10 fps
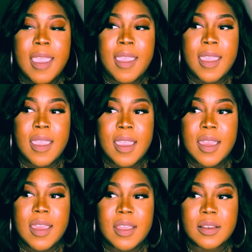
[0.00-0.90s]

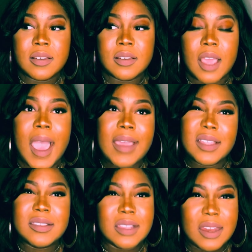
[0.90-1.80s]
And I
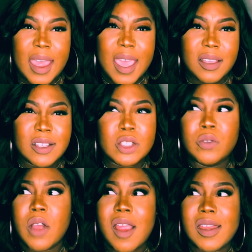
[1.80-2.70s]
can see that because
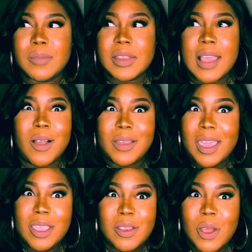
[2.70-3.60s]
you've already been like,
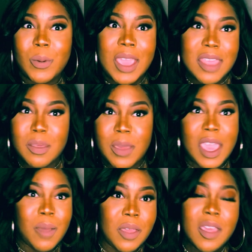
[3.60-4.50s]
okay, we had the
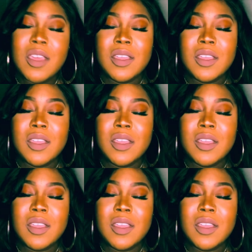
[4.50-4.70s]
baby.